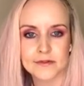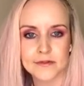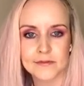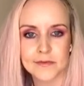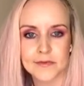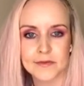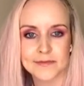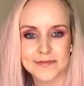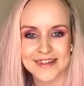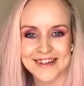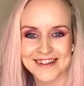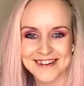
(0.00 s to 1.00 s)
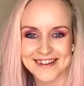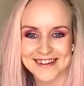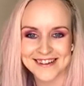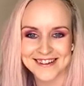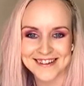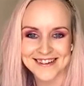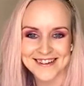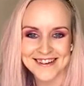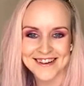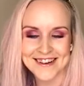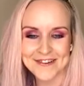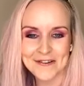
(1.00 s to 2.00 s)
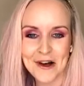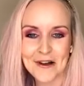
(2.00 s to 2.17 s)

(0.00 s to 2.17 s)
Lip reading: Oops. Well,